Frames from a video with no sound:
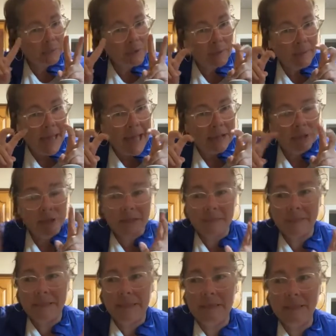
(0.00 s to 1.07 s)
is where the batch
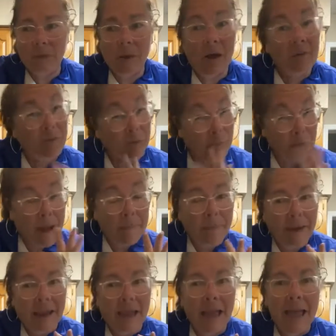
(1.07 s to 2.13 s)
comes in as well for
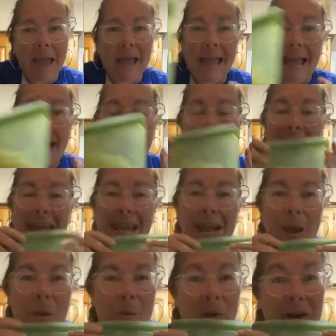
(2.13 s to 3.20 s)
prepping, in
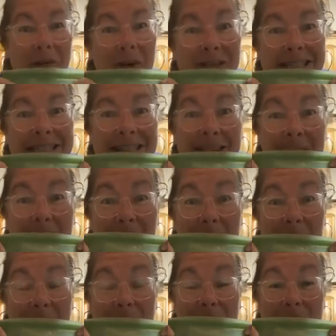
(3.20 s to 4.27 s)
one of our
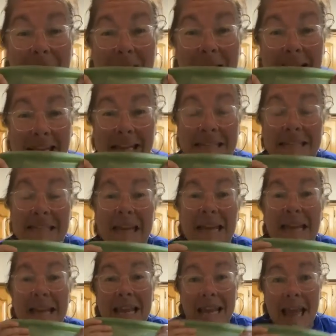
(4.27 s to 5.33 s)
silicone baggies.
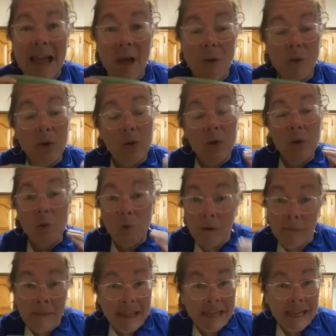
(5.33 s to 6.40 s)
Now,
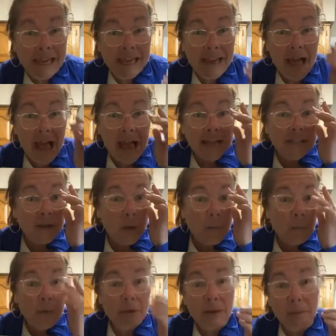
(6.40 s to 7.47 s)
normally I
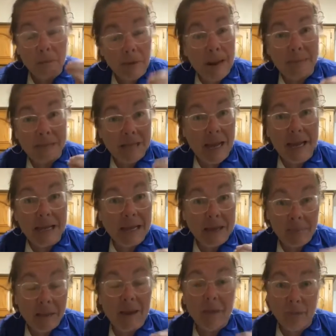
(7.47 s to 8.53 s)
don't put prepped onion
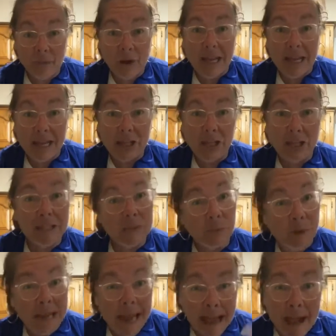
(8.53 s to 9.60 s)
in my fridge because
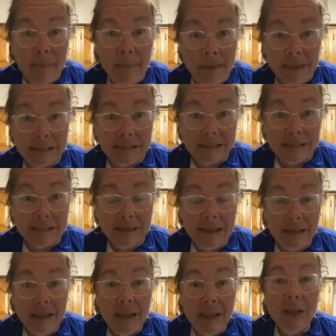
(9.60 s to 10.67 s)
what happens?
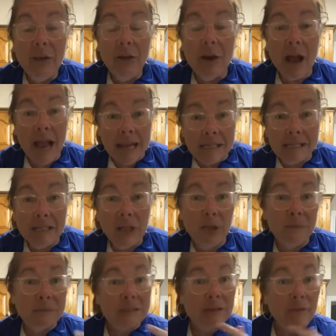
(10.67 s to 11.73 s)
Your ice
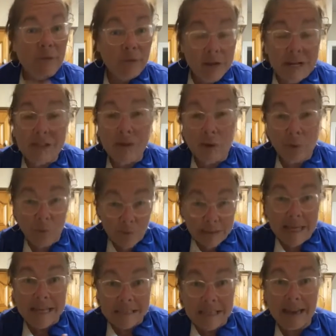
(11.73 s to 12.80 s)
cubes in the freezer will
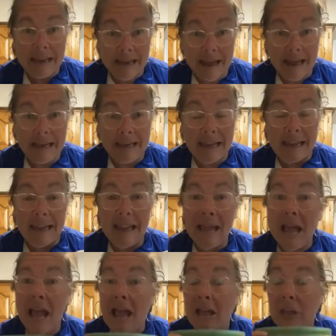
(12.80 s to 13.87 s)
taste like onion.
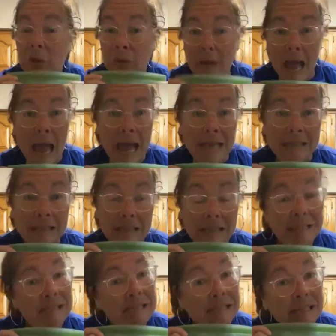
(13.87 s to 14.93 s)
You guys,
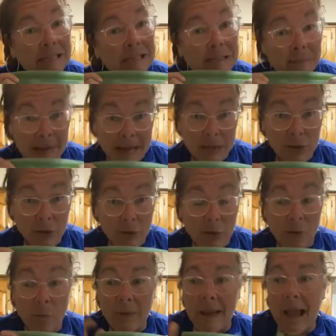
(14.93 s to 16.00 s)
this is
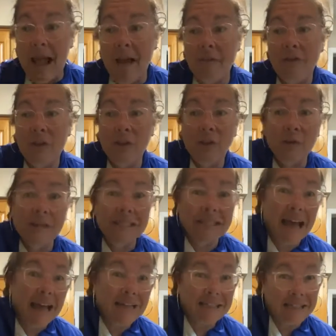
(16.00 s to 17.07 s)
magical. We have the new
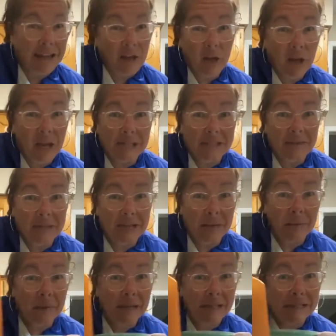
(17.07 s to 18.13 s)
sets. I know you guys have seen
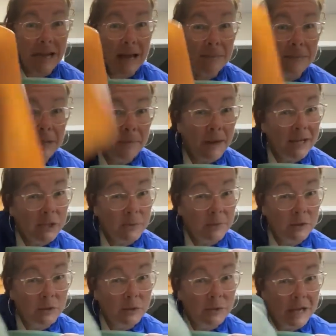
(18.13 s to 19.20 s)
them a million times. I might do them
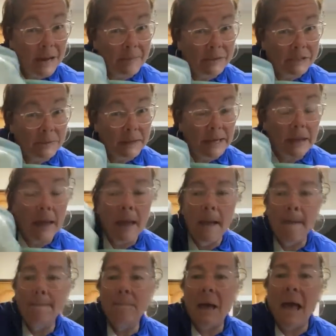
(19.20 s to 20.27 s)
on tool time this week,
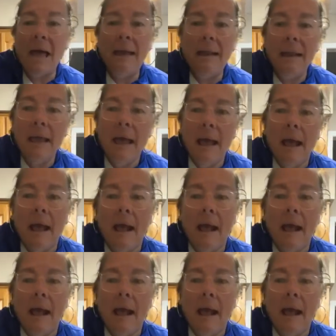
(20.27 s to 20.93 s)
but